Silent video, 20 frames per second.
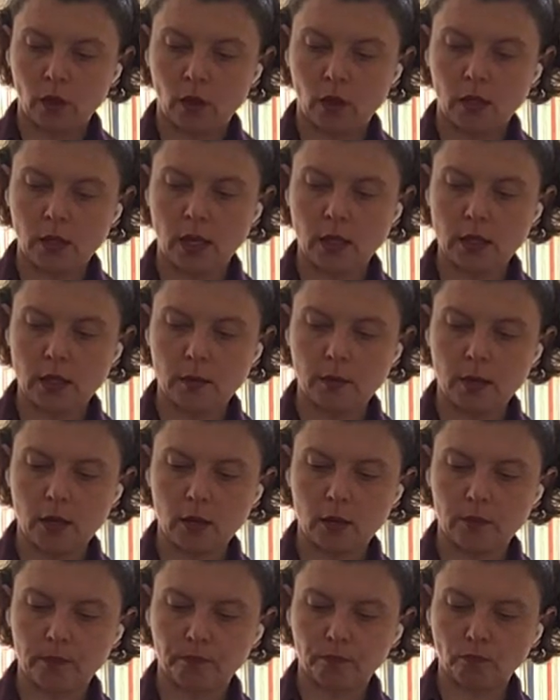lettuce
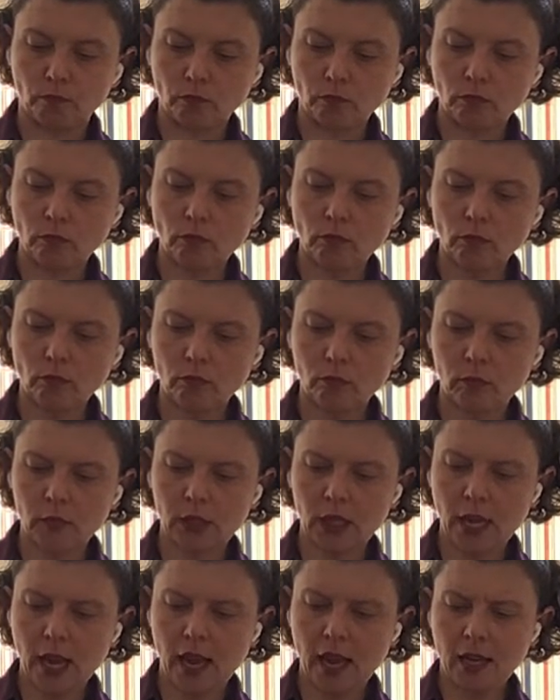spinner,
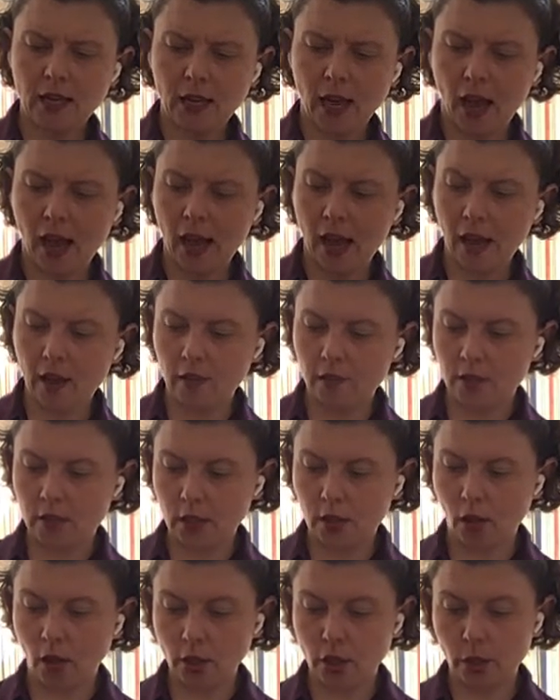and I have
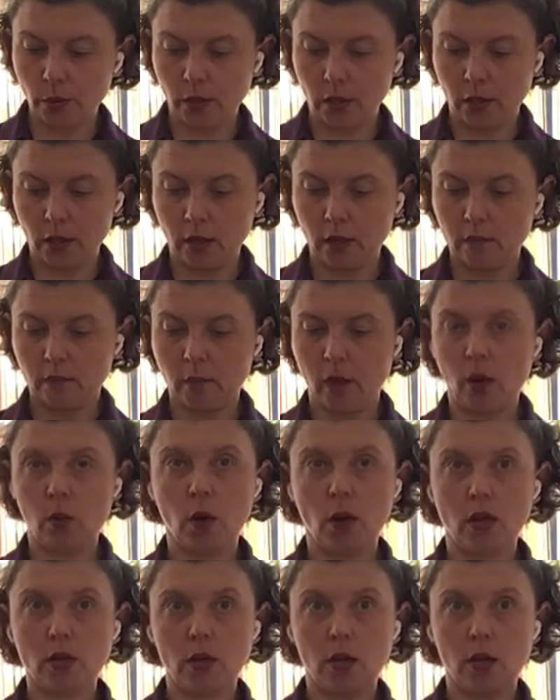cilantro in here. I wash